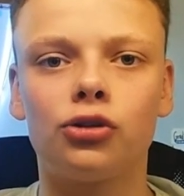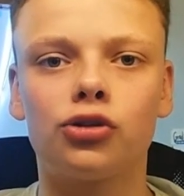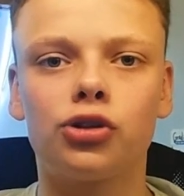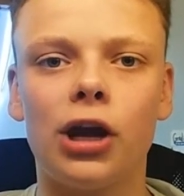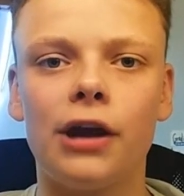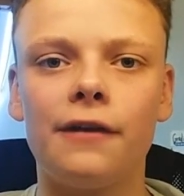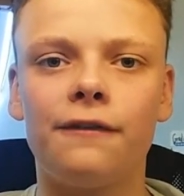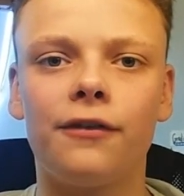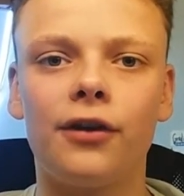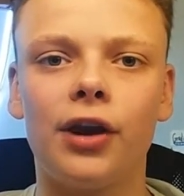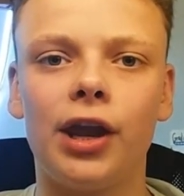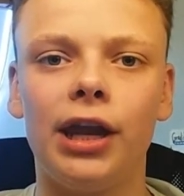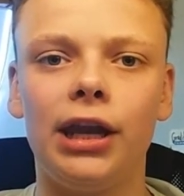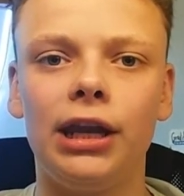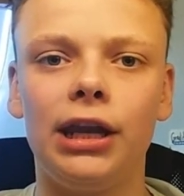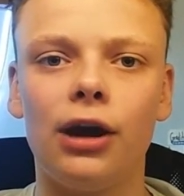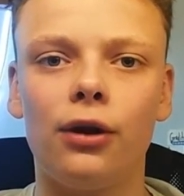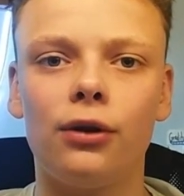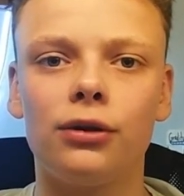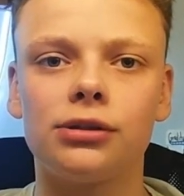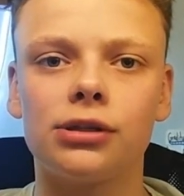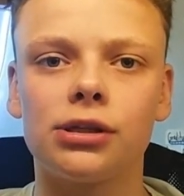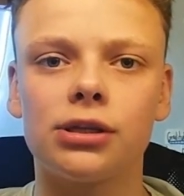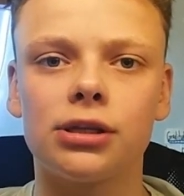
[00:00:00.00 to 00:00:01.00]
Try for 8
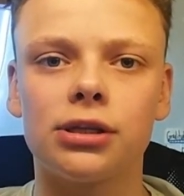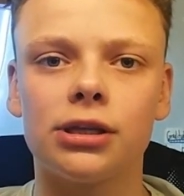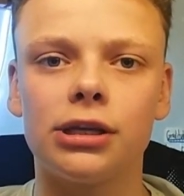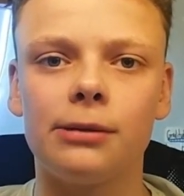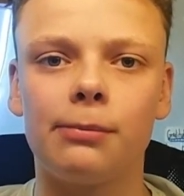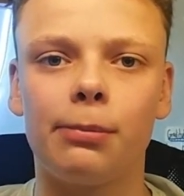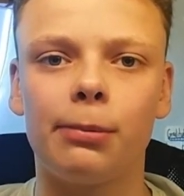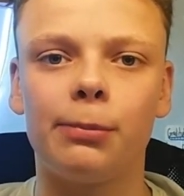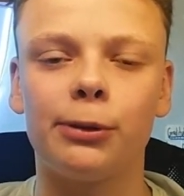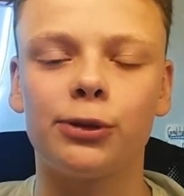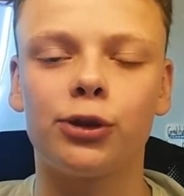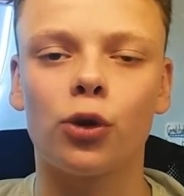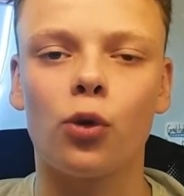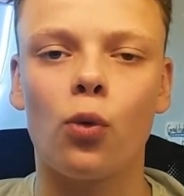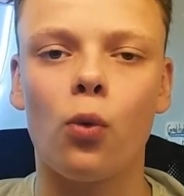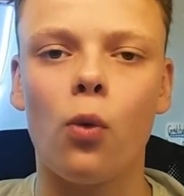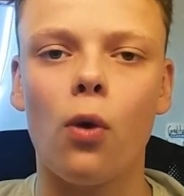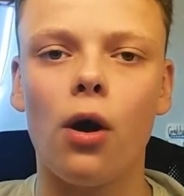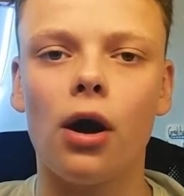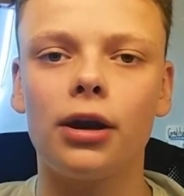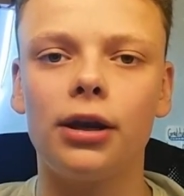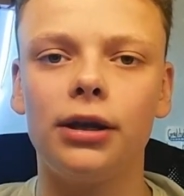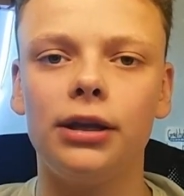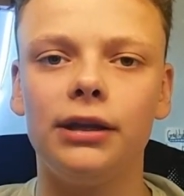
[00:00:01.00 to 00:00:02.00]
hours of sleep, but the
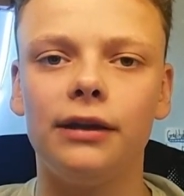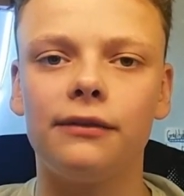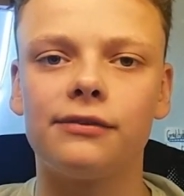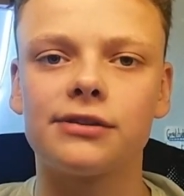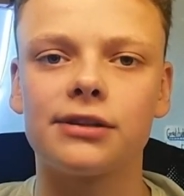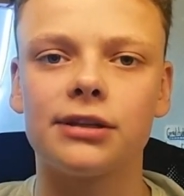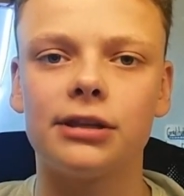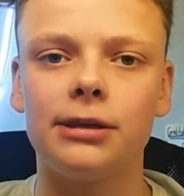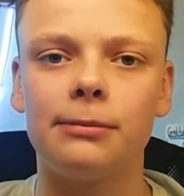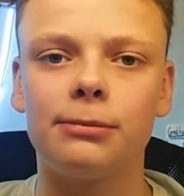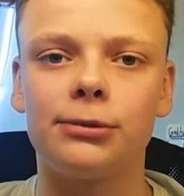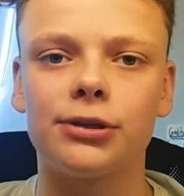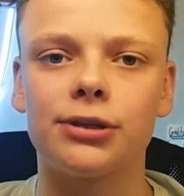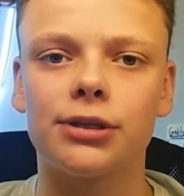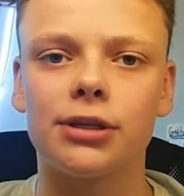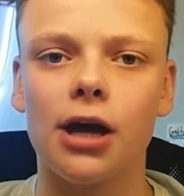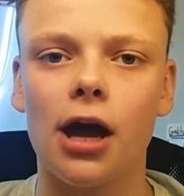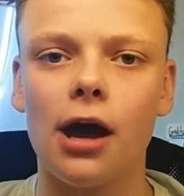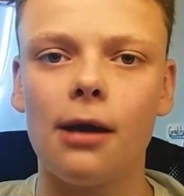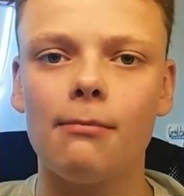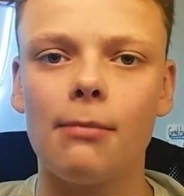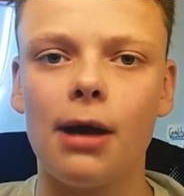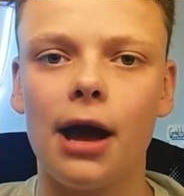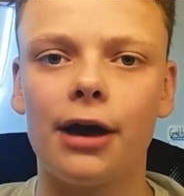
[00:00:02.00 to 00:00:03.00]
quantity of sleep does
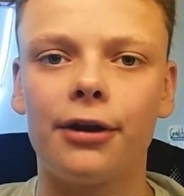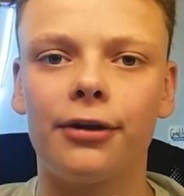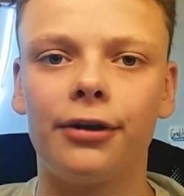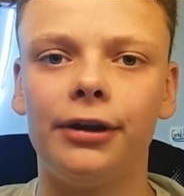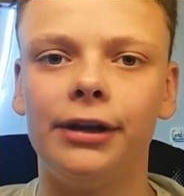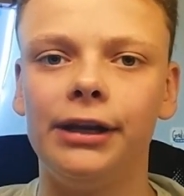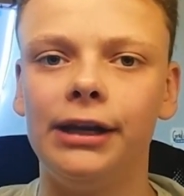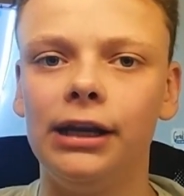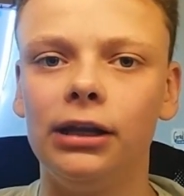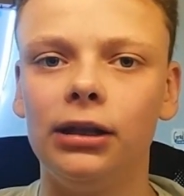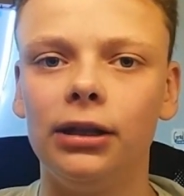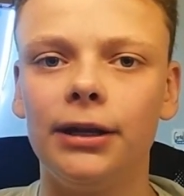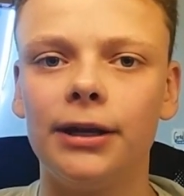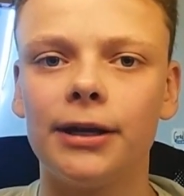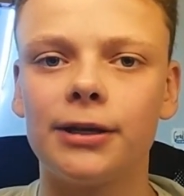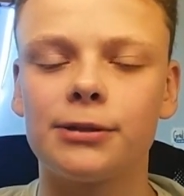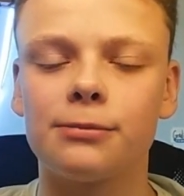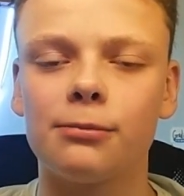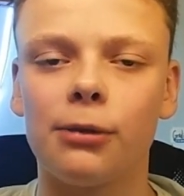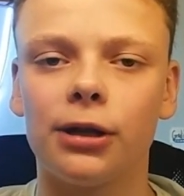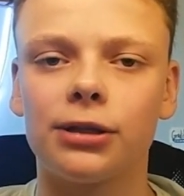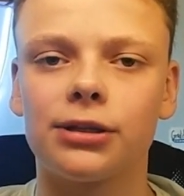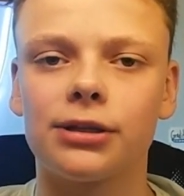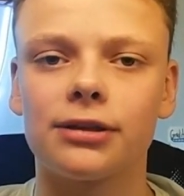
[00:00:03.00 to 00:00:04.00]
not matter nearly
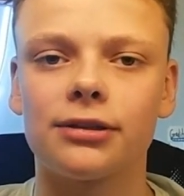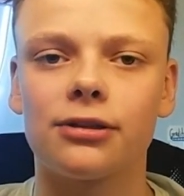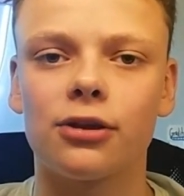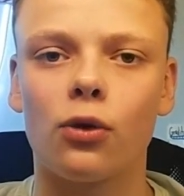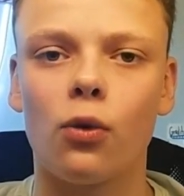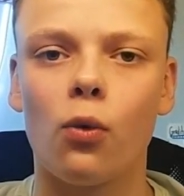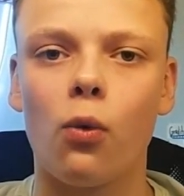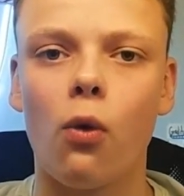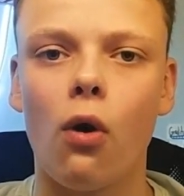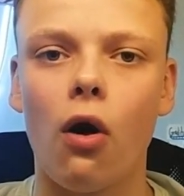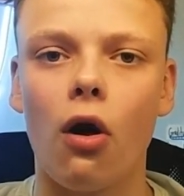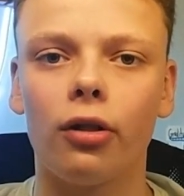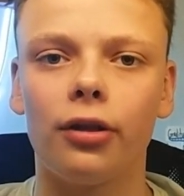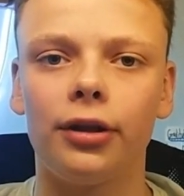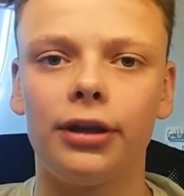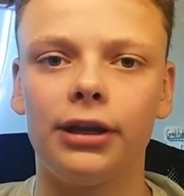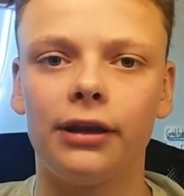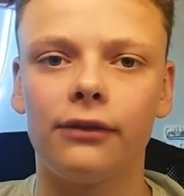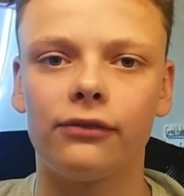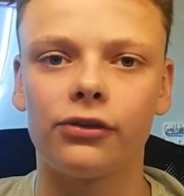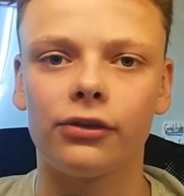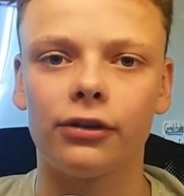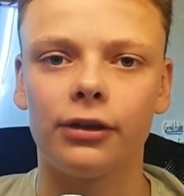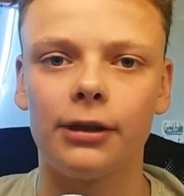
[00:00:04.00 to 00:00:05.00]
as much as the
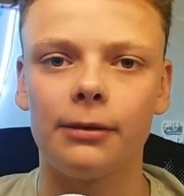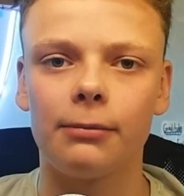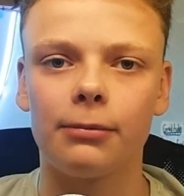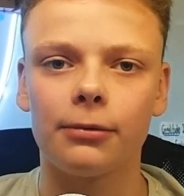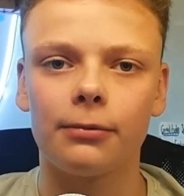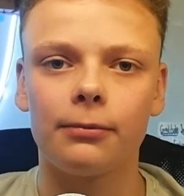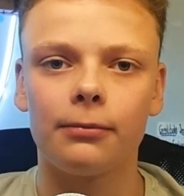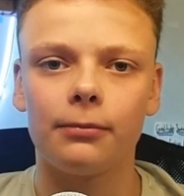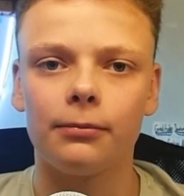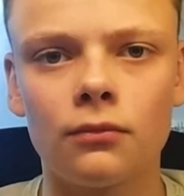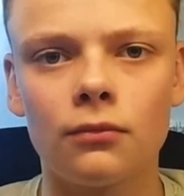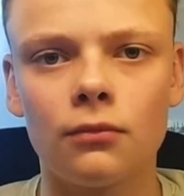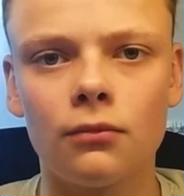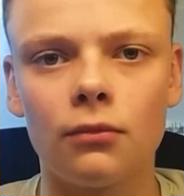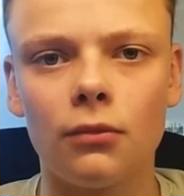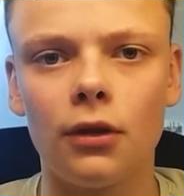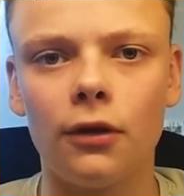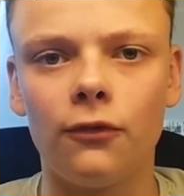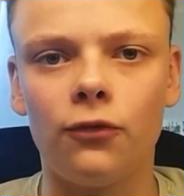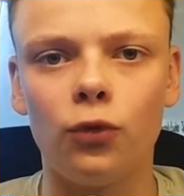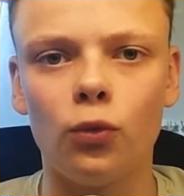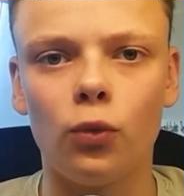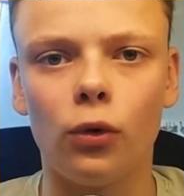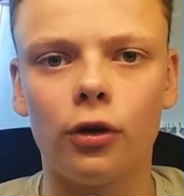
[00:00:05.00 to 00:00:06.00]
quality of sleep.
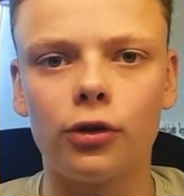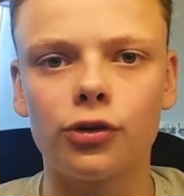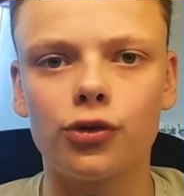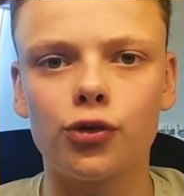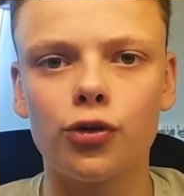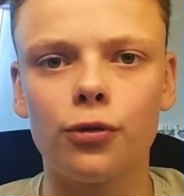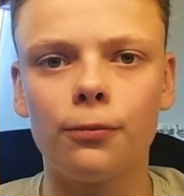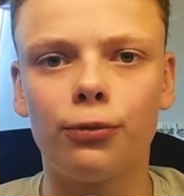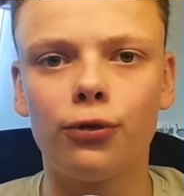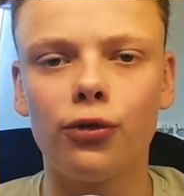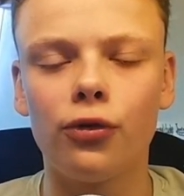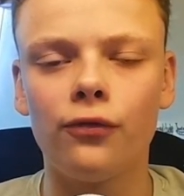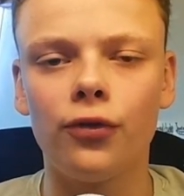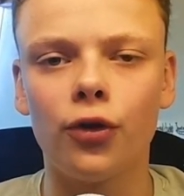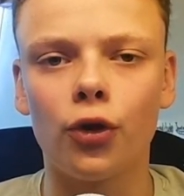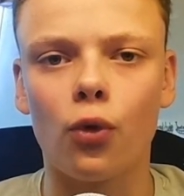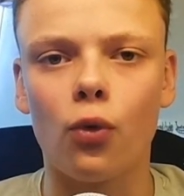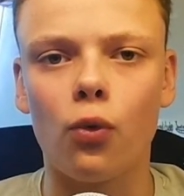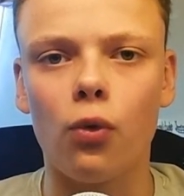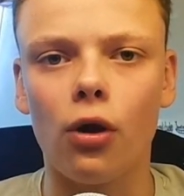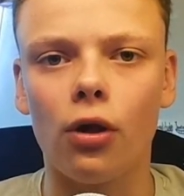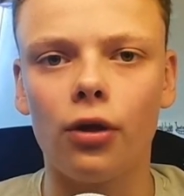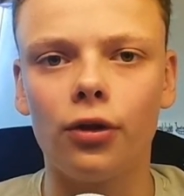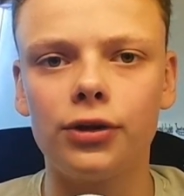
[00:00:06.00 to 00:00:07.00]
If you want to improve
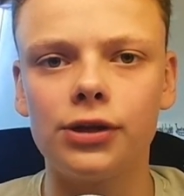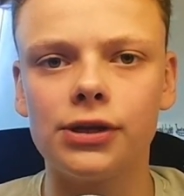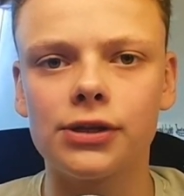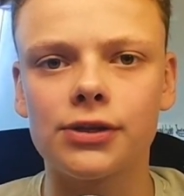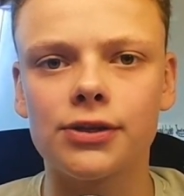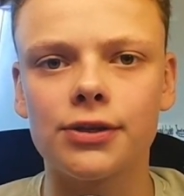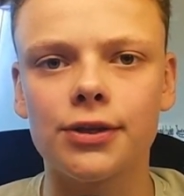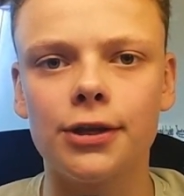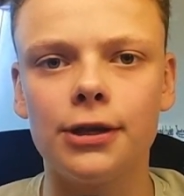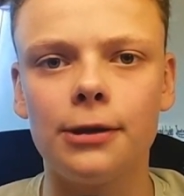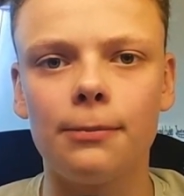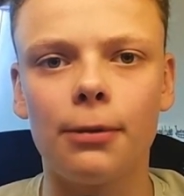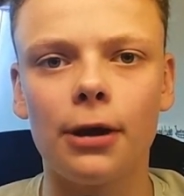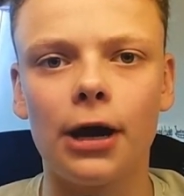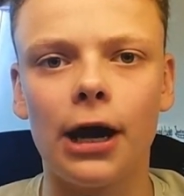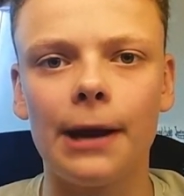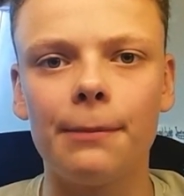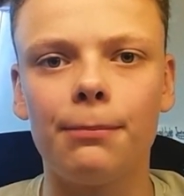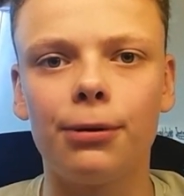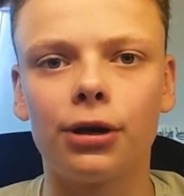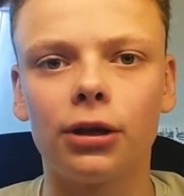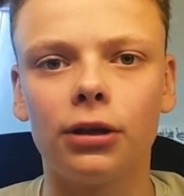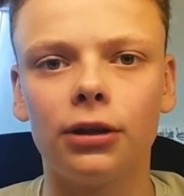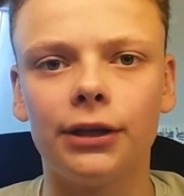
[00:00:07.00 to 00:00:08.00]
your quality of sleep,
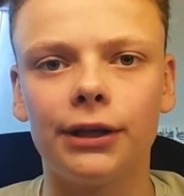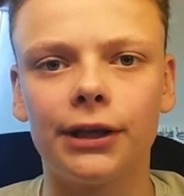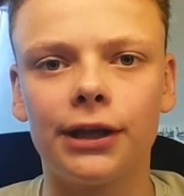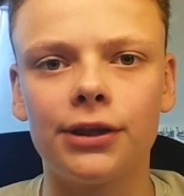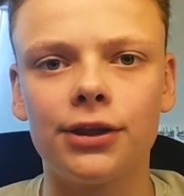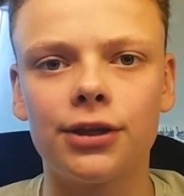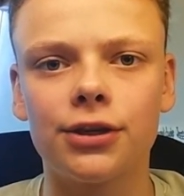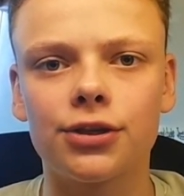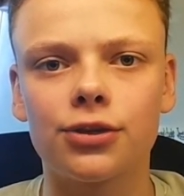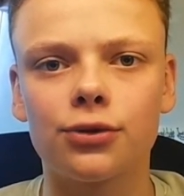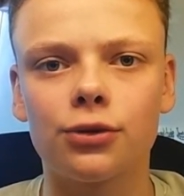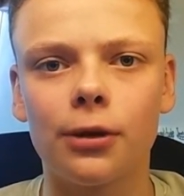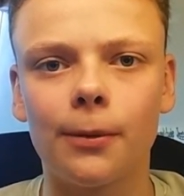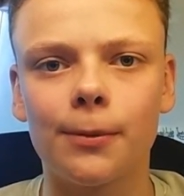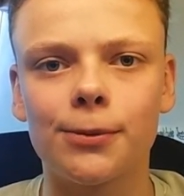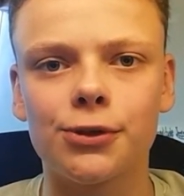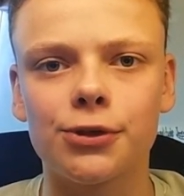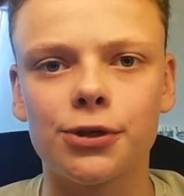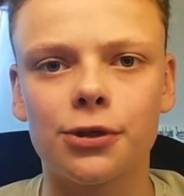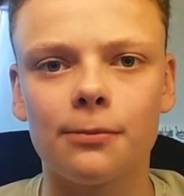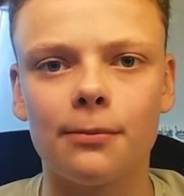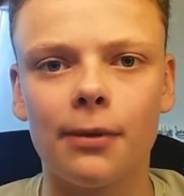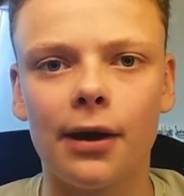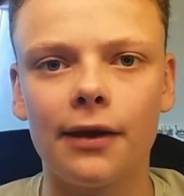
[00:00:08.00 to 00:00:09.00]
I'll put a link in the
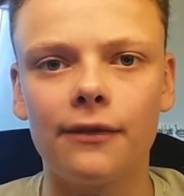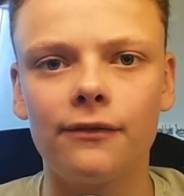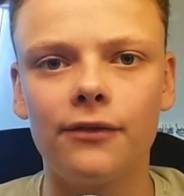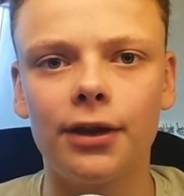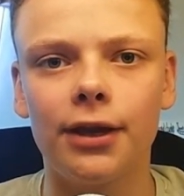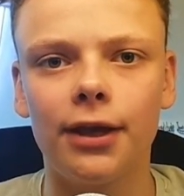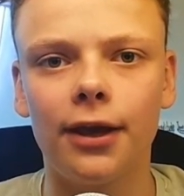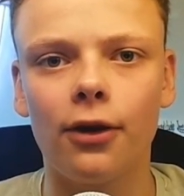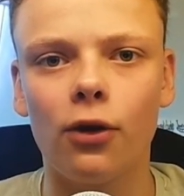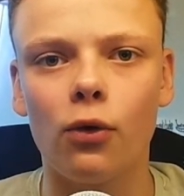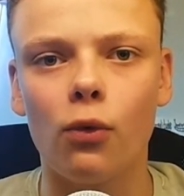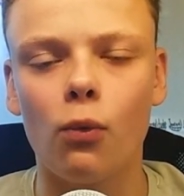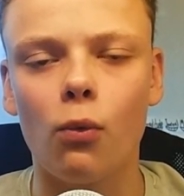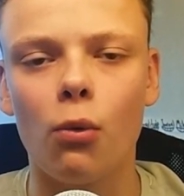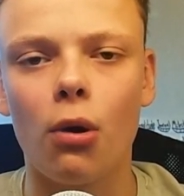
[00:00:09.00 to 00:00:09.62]
description to my video,